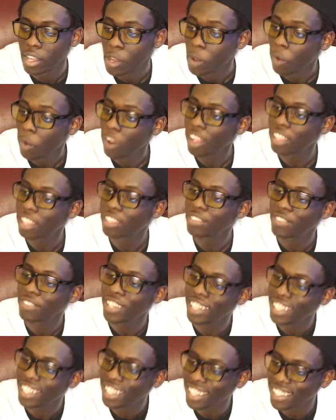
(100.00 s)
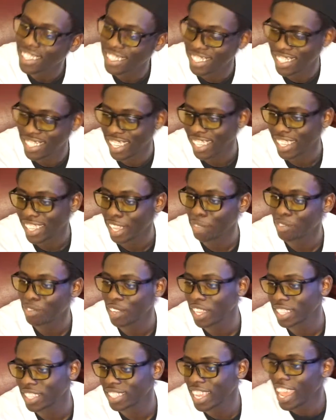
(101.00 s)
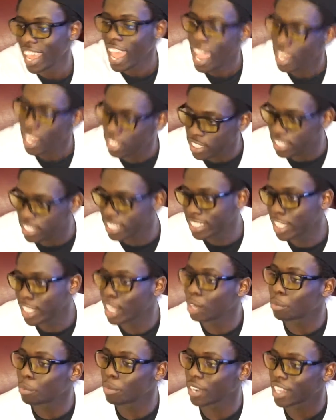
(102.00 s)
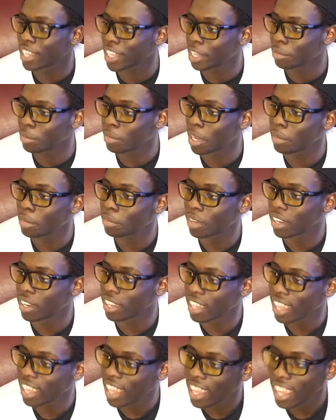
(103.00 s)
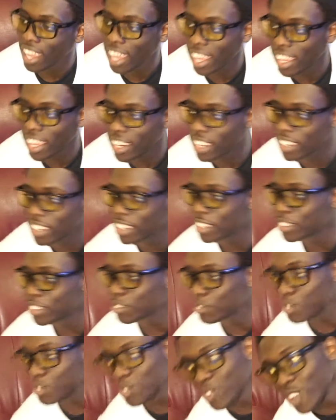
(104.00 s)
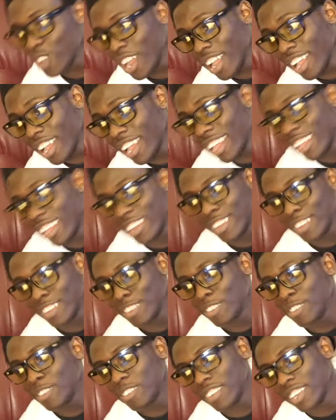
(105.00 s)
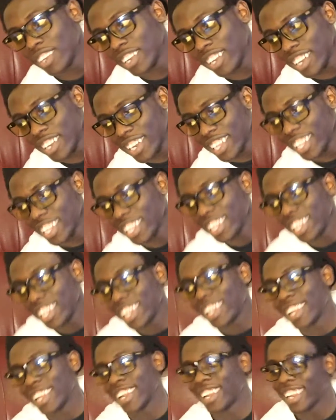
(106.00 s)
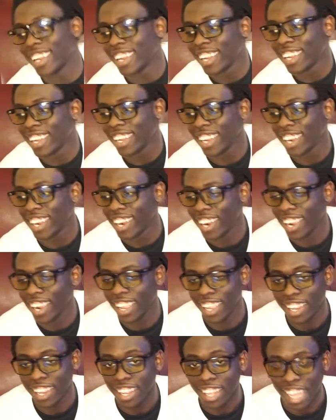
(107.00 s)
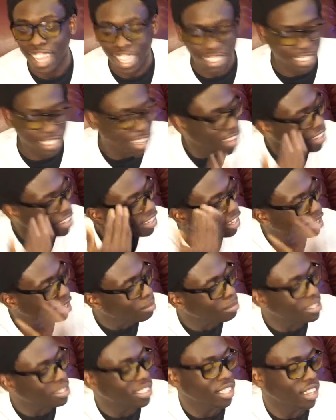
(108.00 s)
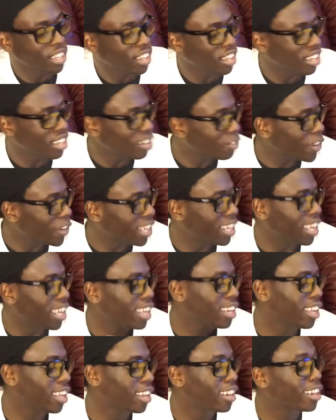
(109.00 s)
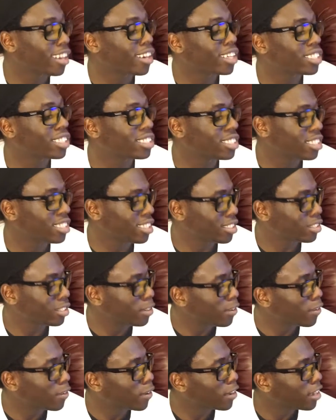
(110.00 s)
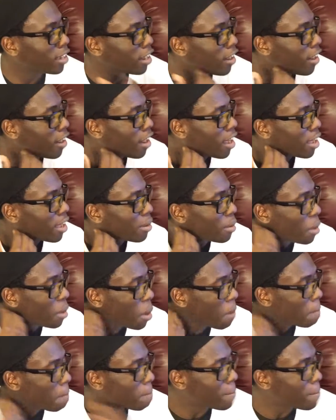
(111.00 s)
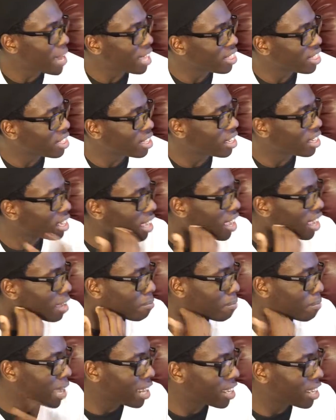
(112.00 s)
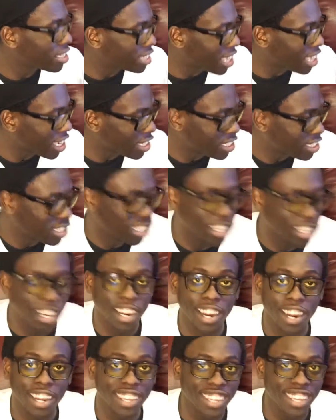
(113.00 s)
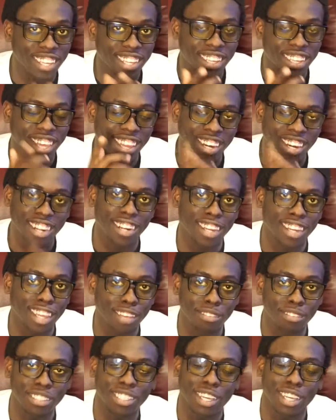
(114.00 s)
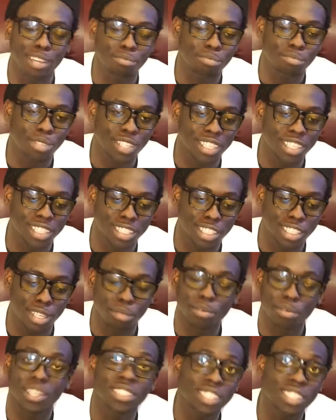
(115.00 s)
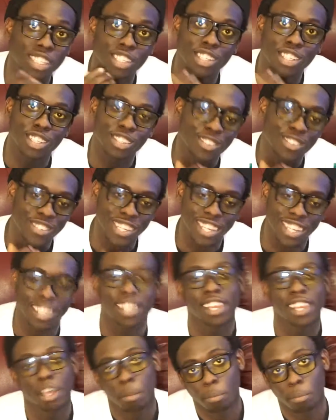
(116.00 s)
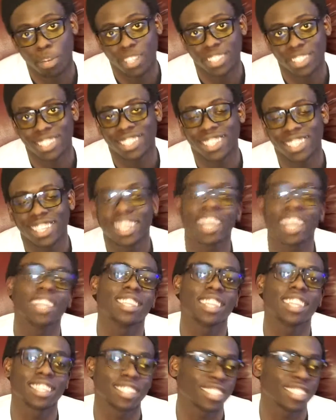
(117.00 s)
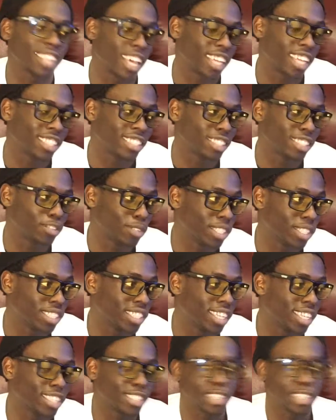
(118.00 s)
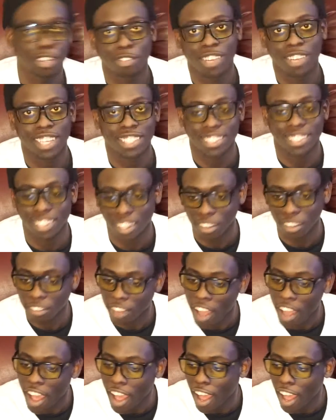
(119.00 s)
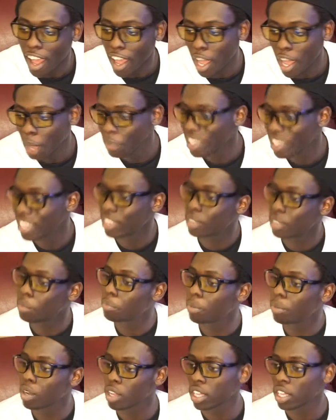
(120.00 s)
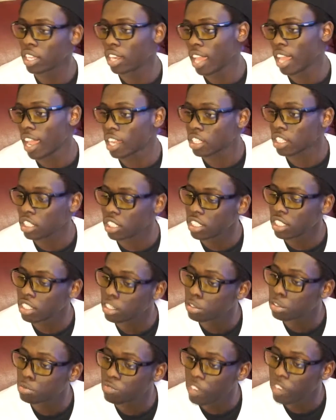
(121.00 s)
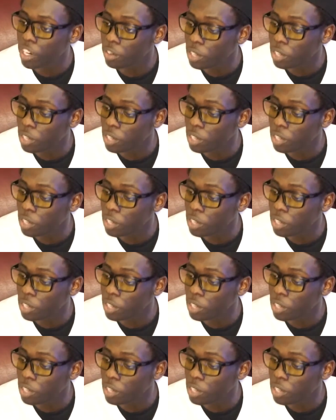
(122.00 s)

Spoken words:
Well, it's funny that you said that because I actually did bring in my book. And it is right over here. Alright? It's on Amazon. René Descartes' Discord on Method and Meditation. Alright? You can get it on Amazon pretty cheap. It's a good read. Personally, I think I would say so myself. In the book, it actually is very